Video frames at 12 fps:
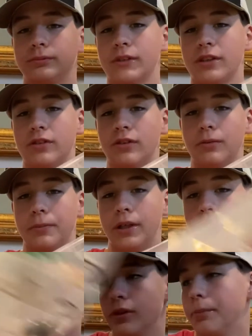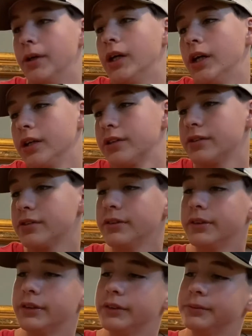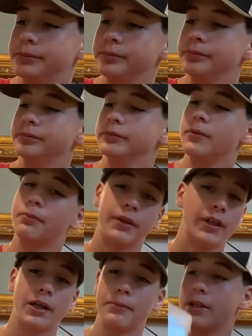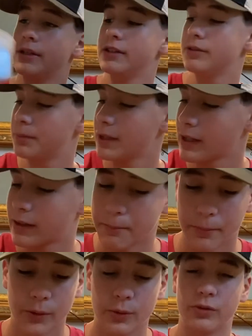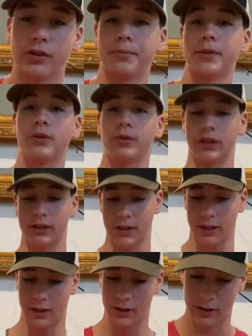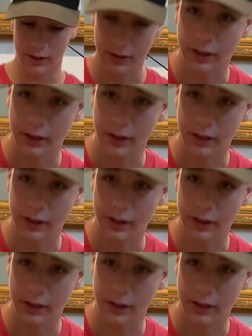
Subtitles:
So my hook box. But yeah, man, these black and blues. Let me go get that thing I